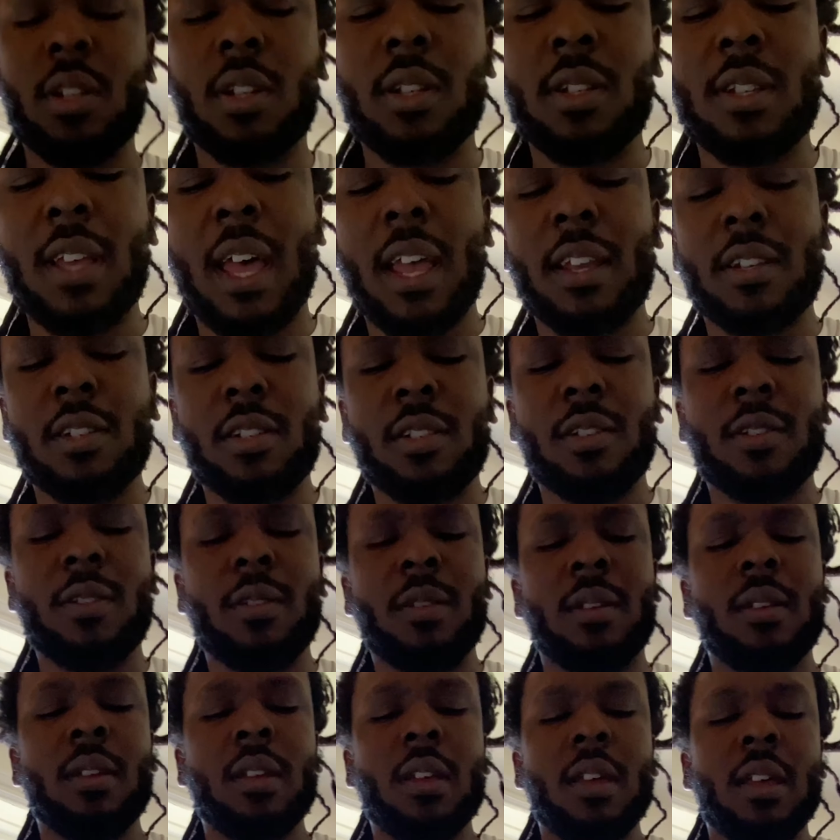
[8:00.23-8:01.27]
is actually
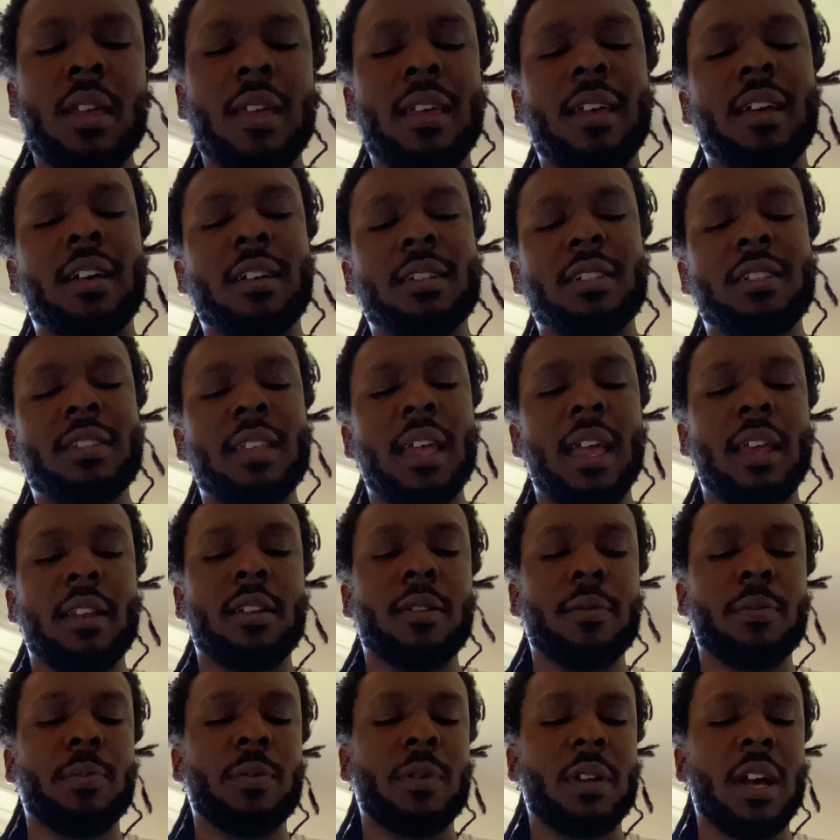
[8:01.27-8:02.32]
a
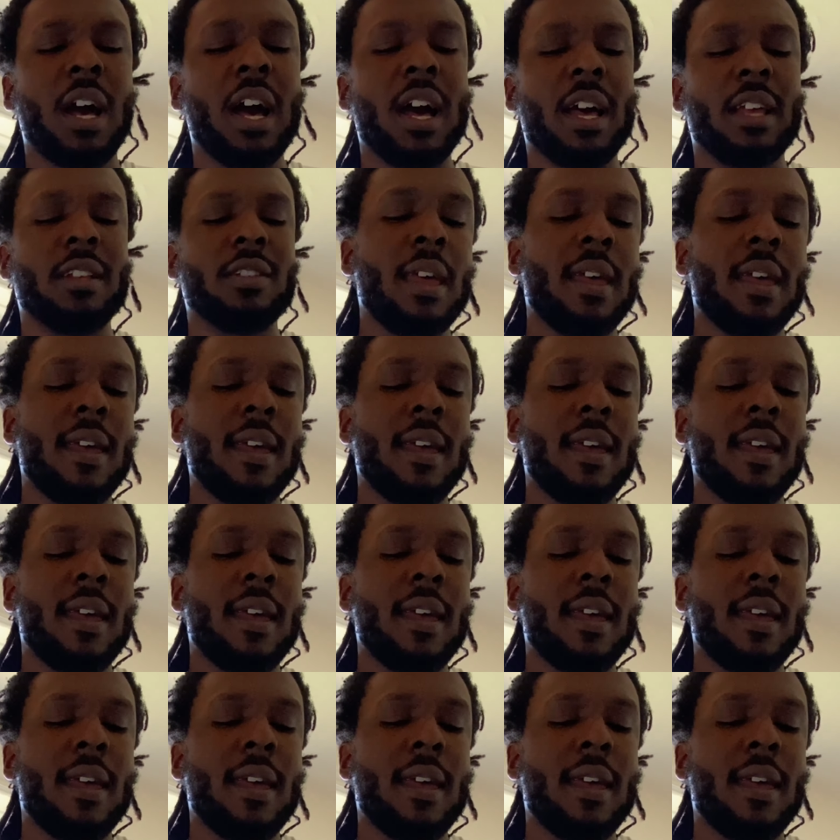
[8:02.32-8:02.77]
stand-up guy.